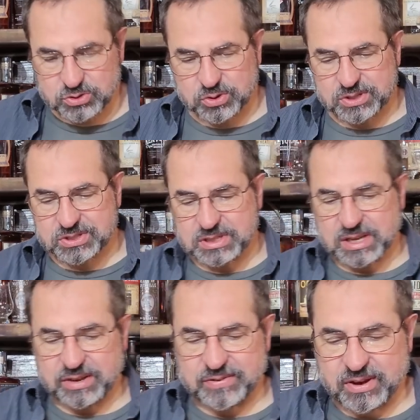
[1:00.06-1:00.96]
trusty
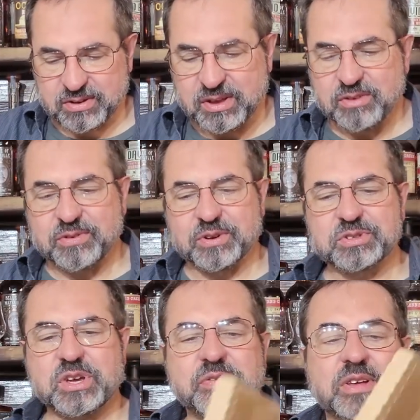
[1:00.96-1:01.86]
knife out.
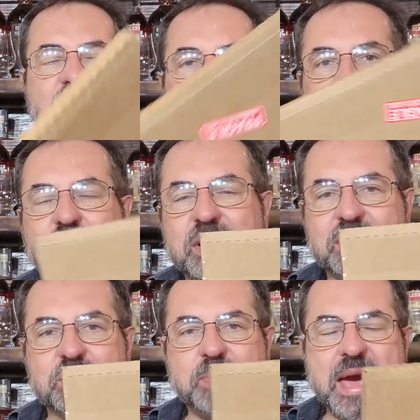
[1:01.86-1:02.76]
First off, I like the way
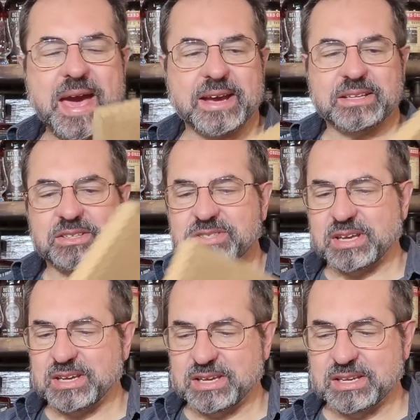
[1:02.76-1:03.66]
it's packed. It's
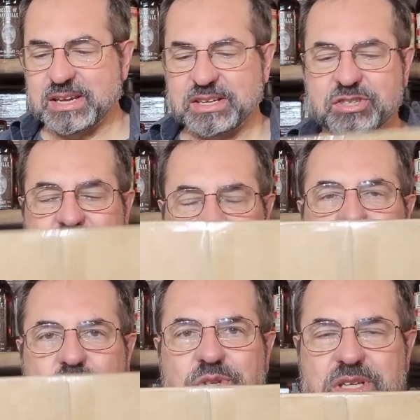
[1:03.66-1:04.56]
like in a nice
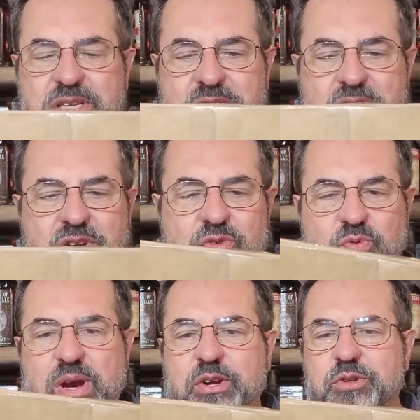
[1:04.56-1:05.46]
sturdy
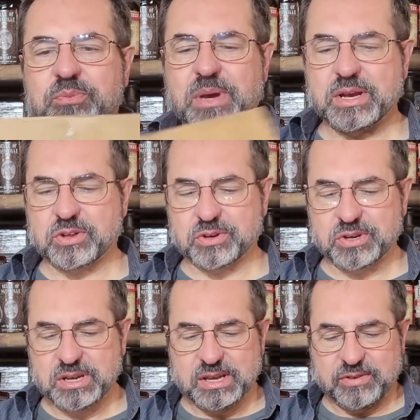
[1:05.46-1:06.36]
record mailer.
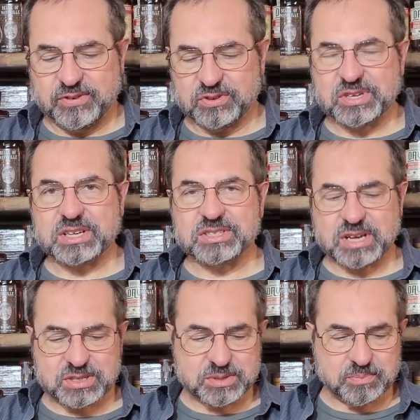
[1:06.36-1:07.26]
Feels like it's
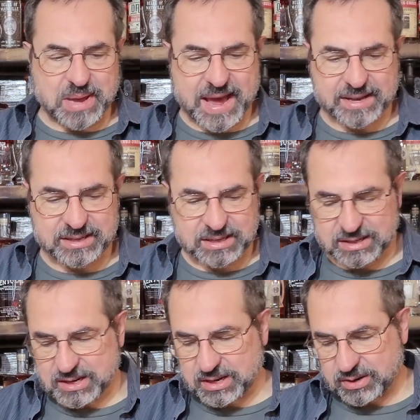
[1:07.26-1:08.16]
got some padding in
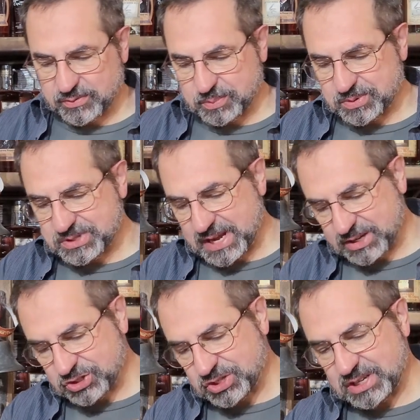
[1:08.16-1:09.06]
there for
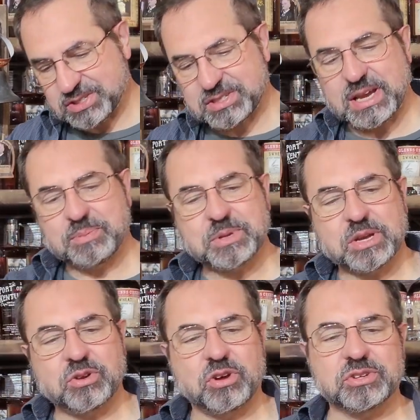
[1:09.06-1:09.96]
protection. It's taped on
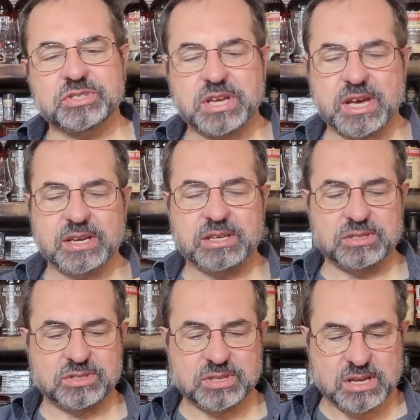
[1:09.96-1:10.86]
all
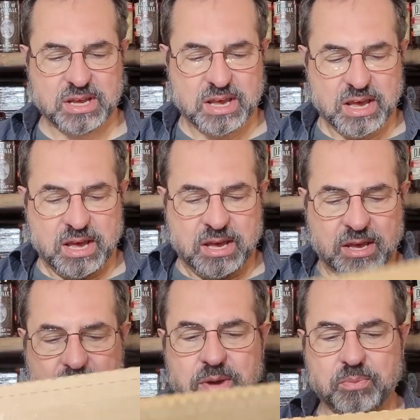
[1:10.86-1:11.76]
sides,
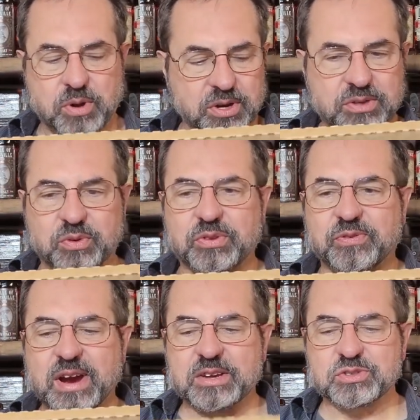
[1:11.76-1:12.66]
marked with
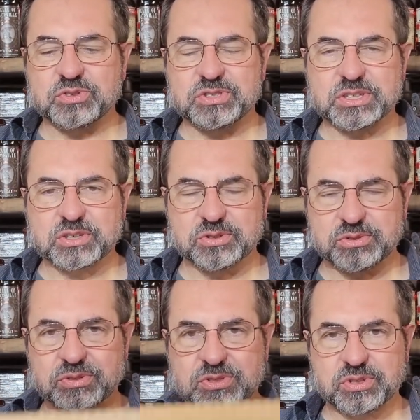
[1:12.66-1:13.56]
fragile
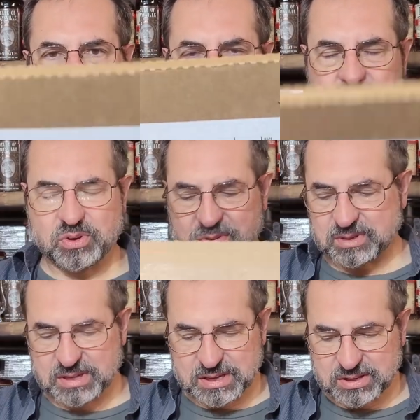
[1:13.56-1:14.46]
stickers.
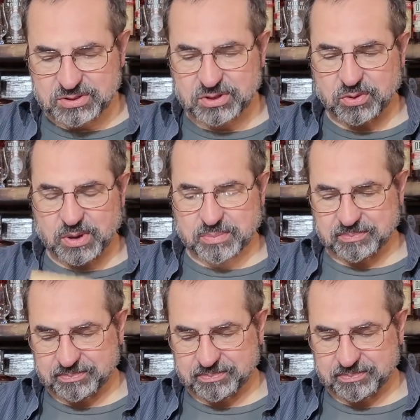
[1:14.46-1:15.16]
So,